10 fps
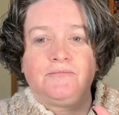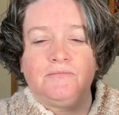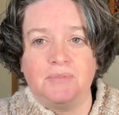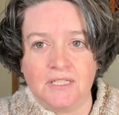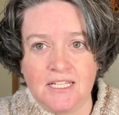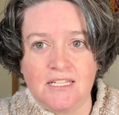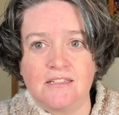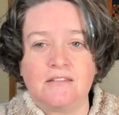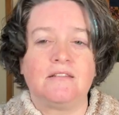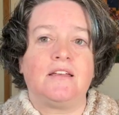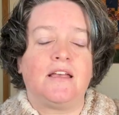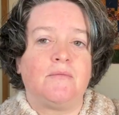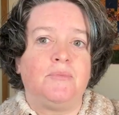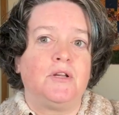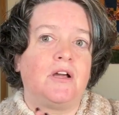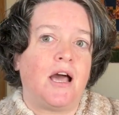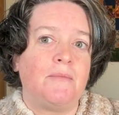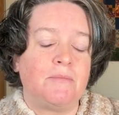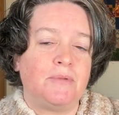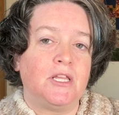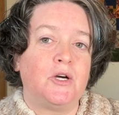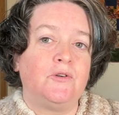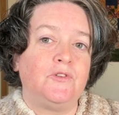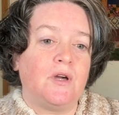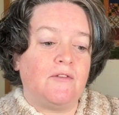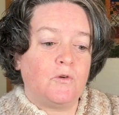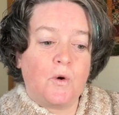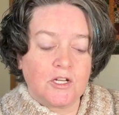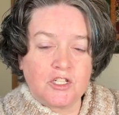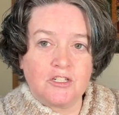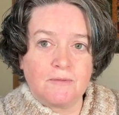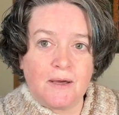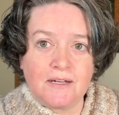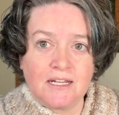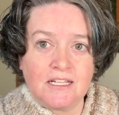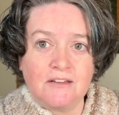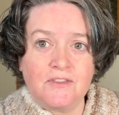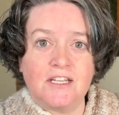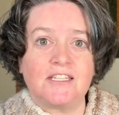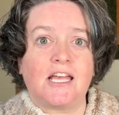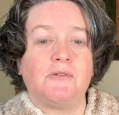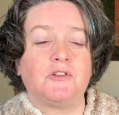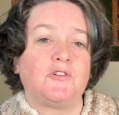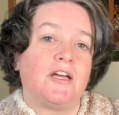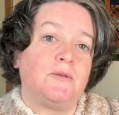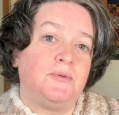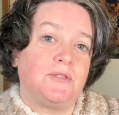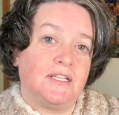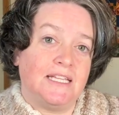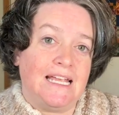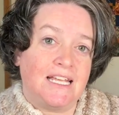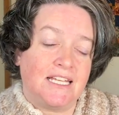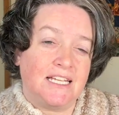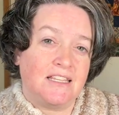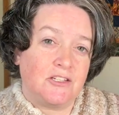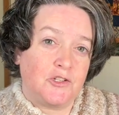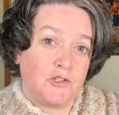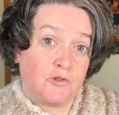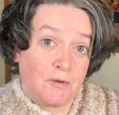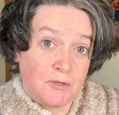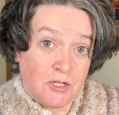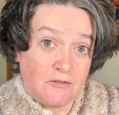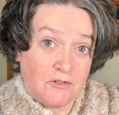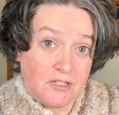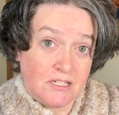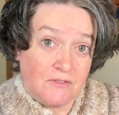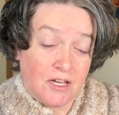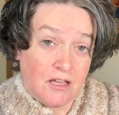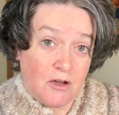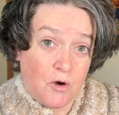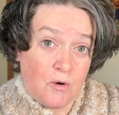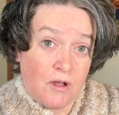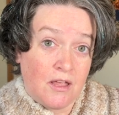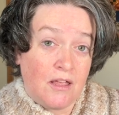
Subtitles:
please put a comment below if you have questions about any of this. I will try to put the link in the description for this video